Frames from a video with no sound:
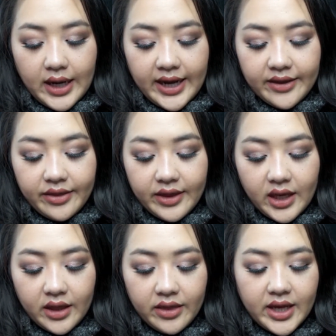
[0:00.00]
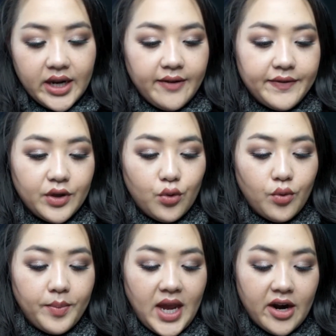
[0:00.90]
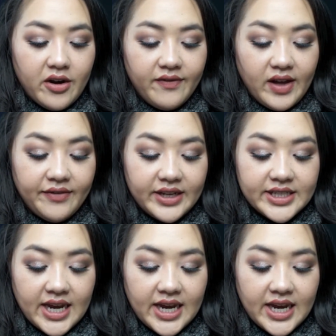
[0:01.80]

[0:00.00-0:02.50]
I think that if you pair Velvet